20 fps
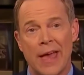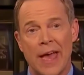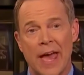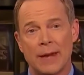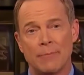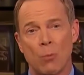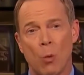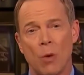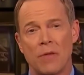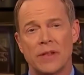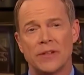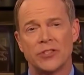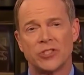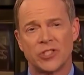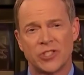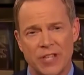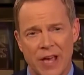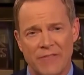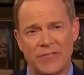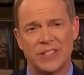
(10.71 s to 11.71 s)
and more than
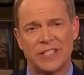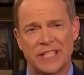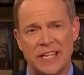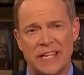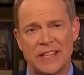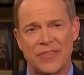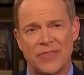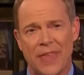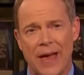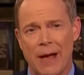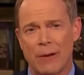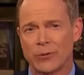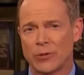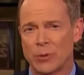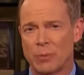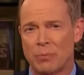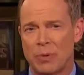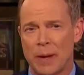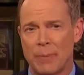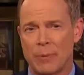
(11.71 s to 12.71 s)

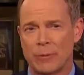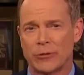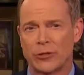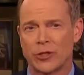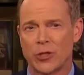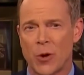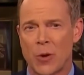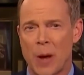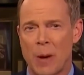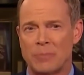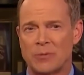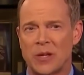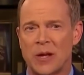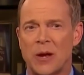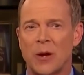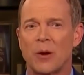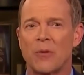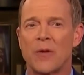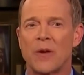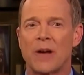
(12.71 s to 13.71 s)
17,000 people showed up to
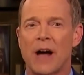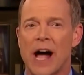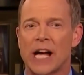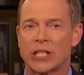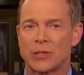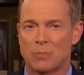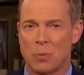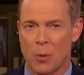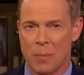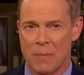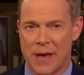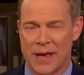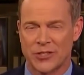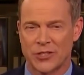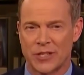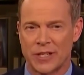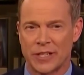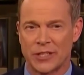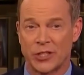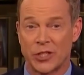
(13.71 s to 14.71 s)
hear the gospel
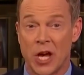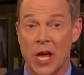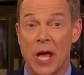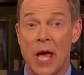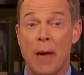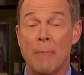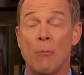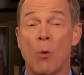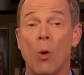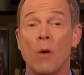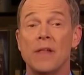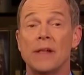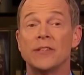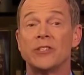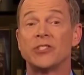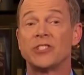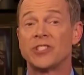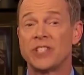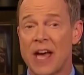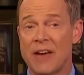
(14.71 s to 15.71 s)
message. More than
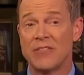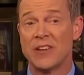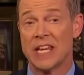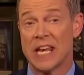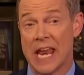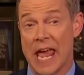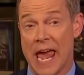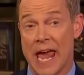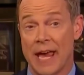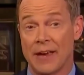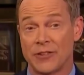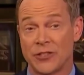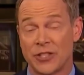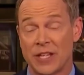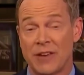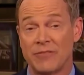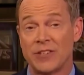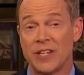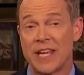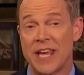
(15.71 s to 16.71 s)

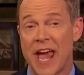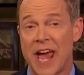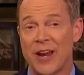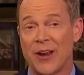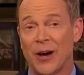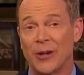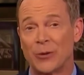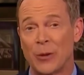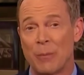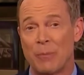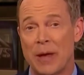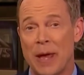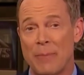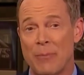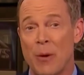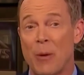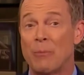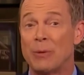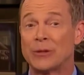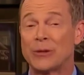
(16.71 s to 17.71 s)
7,800
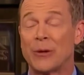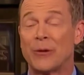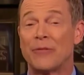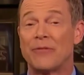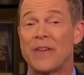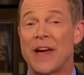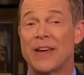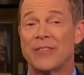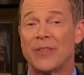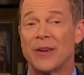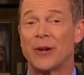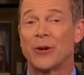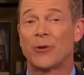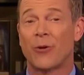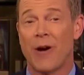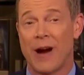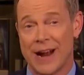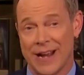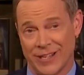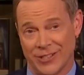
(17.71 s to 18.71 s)
people put their faith in
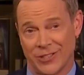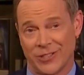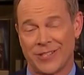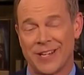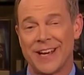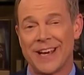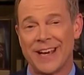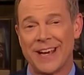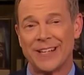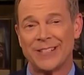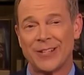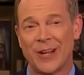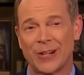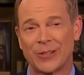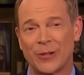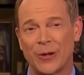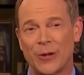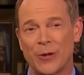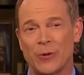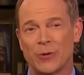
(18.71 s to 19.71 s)
Christ.
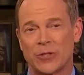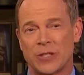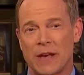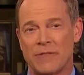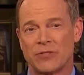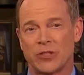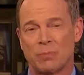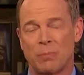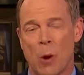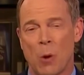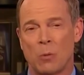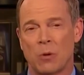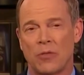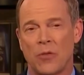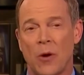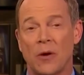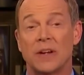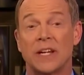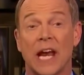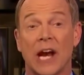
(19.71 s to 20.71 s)
Dr. Youssef spoke
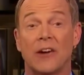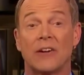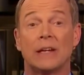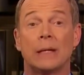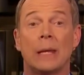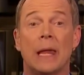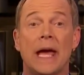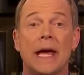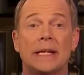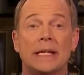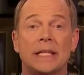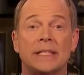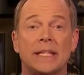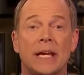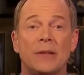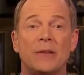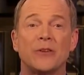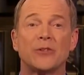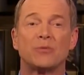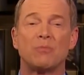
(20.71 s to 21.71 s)
with our Gary Lane to
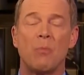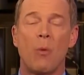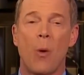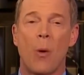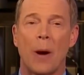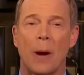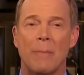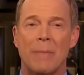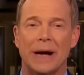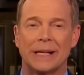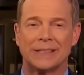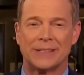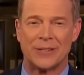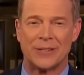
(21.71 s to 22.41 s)
tell us more about